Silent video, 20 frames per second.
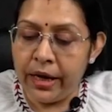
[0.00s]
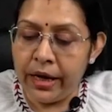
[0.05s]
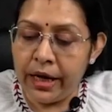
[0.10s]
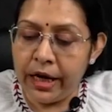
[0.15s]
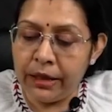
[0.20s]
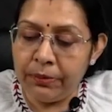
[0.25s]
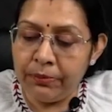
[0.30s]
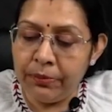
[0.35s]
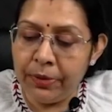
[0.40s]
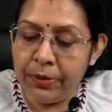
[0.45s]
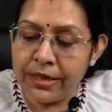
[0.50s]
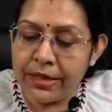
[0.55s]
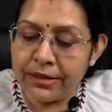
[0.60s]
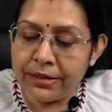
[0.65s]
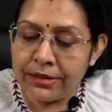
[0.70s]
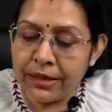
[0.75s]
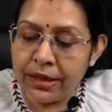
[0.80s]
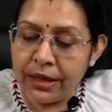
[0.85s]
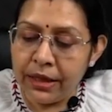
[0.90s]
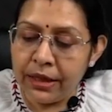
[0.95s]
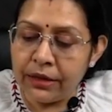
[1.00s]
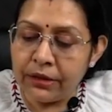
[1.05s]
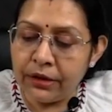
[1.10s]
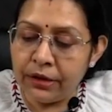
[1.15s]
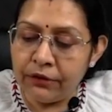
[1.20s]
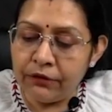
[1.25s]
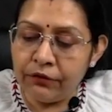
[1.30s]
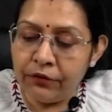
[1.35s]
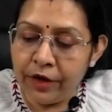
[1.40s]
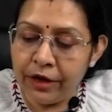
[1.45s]
It means
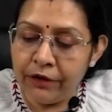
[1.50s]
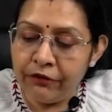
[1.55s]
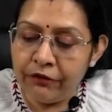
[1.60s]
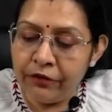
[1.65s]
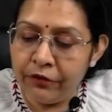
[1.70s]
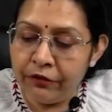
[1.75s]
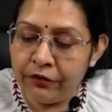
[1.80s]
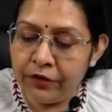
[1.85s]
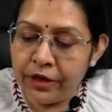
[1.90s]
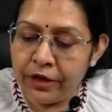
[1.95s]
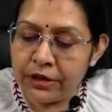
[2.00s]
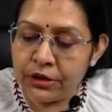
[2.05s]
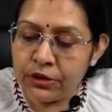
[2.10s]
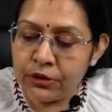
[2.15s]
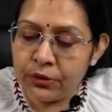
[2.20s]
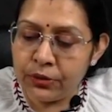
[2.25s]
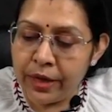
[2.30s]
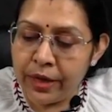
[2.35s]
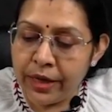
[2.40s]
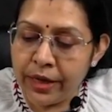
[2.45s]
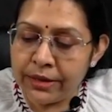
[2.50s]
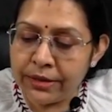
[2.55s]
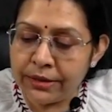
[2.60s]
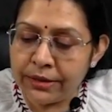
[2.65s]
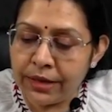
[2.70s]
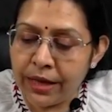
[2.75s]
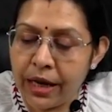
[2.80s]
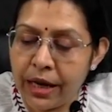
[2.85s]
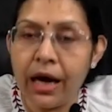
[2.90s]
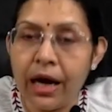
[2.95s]
the 150
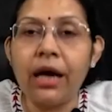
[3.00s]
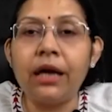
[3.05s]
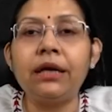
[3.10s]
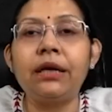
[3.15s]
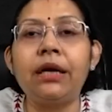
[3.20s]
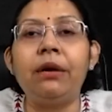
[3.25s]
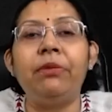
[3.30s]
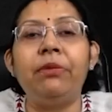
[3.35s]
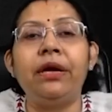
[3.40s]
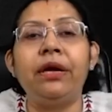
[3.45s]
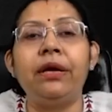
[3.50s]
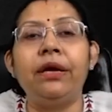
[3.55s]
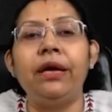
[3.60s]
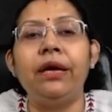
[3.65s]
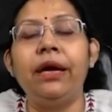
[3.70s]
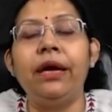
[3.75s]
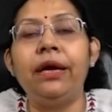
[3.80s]
students are coming